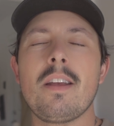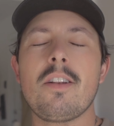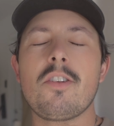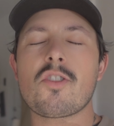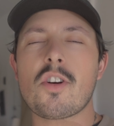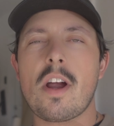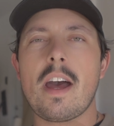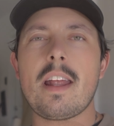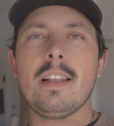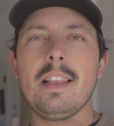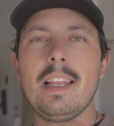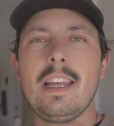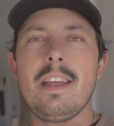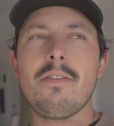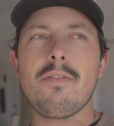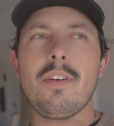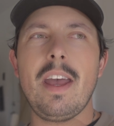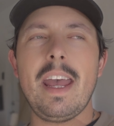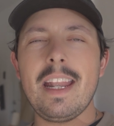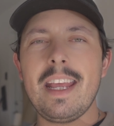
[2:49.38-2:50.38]
try to
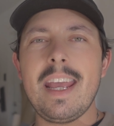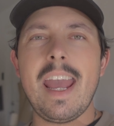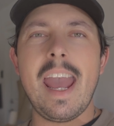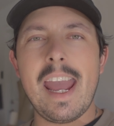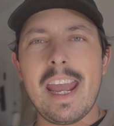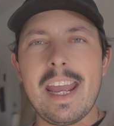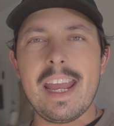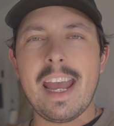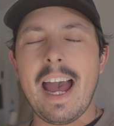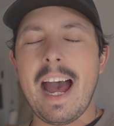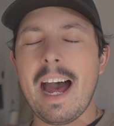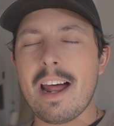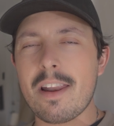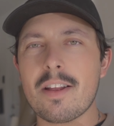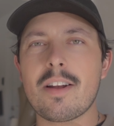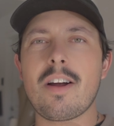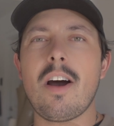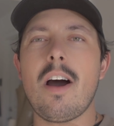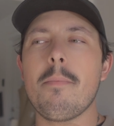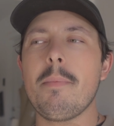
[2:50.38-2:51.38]
leave any hate out of
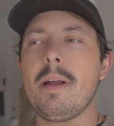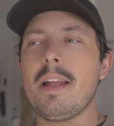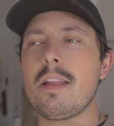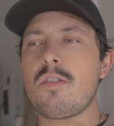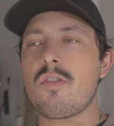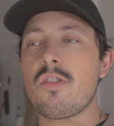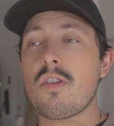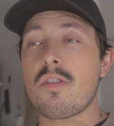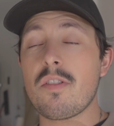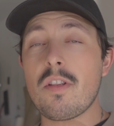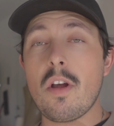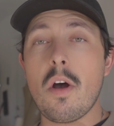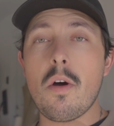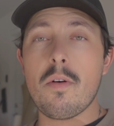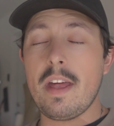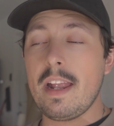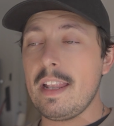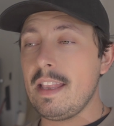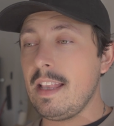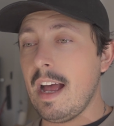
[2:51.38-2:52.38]
the comments. Just know
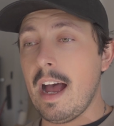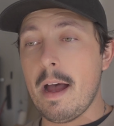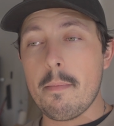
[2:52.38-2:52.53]
that